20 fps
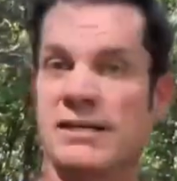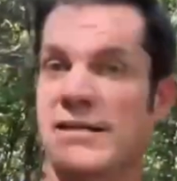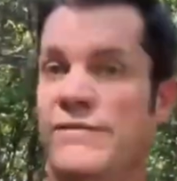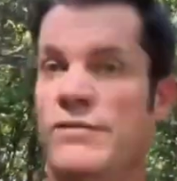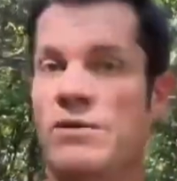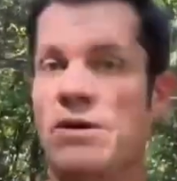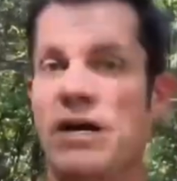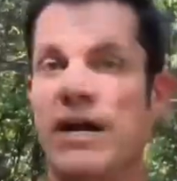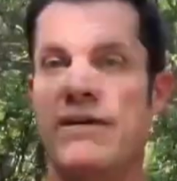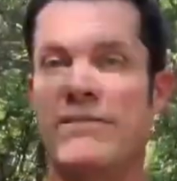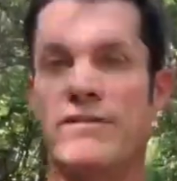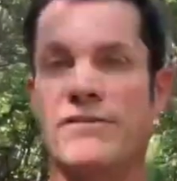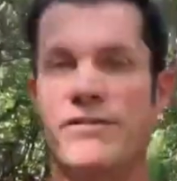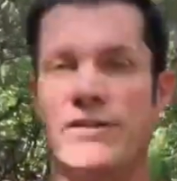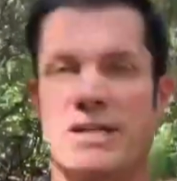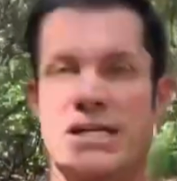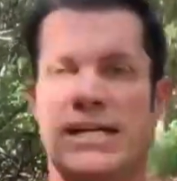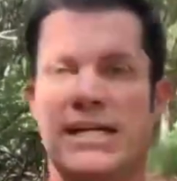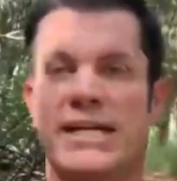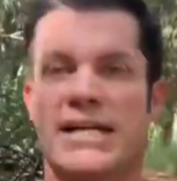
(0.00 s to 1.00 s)
if you ever
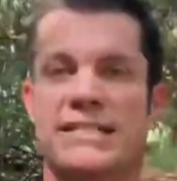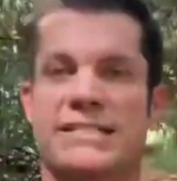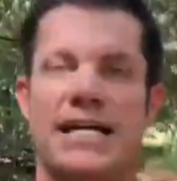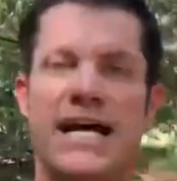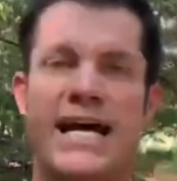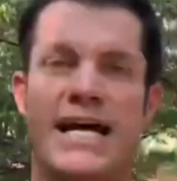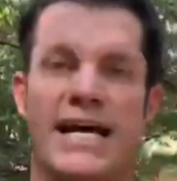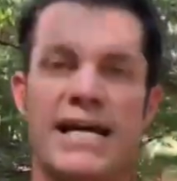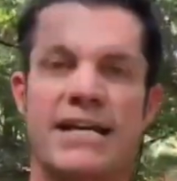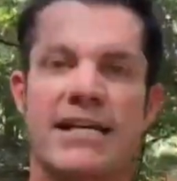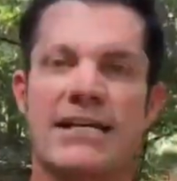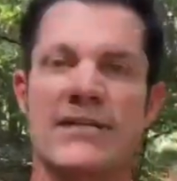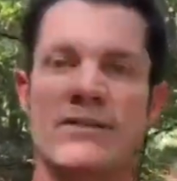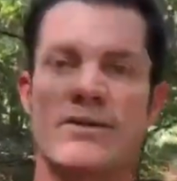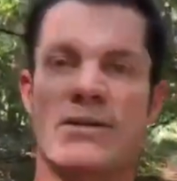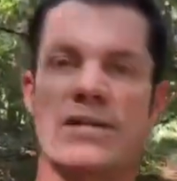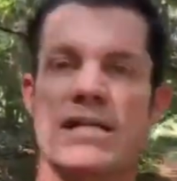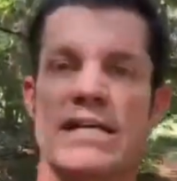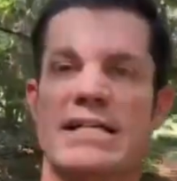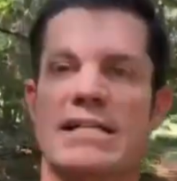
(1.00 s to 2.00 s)
feel any anxiety
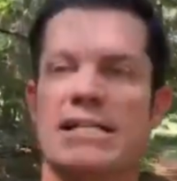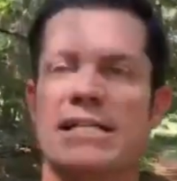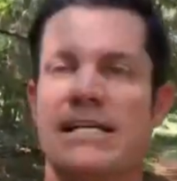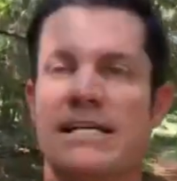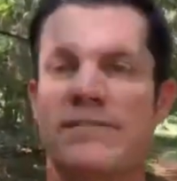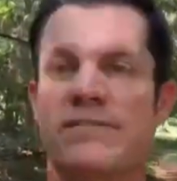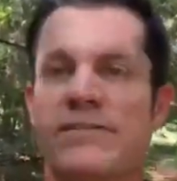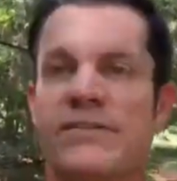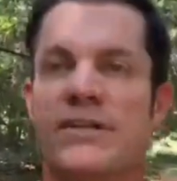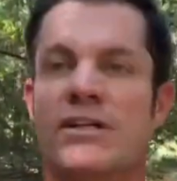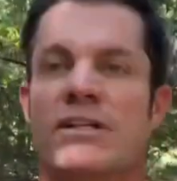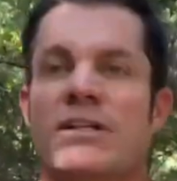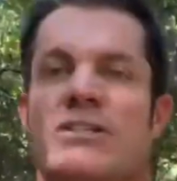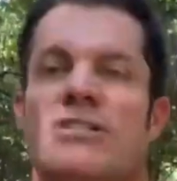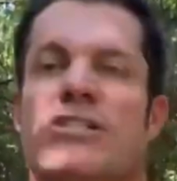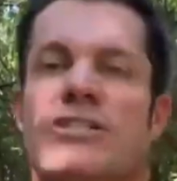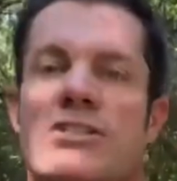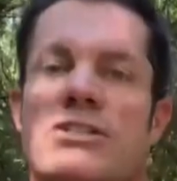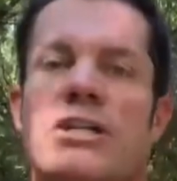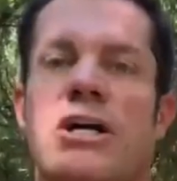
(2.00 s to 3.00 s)
or the need to leave,
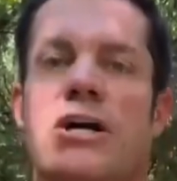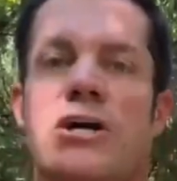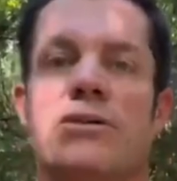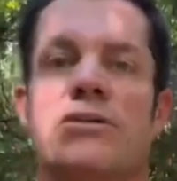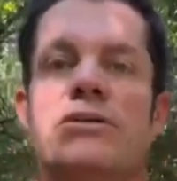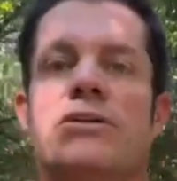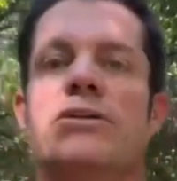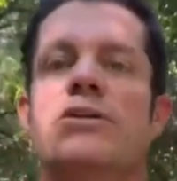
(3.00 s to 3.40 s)
just go.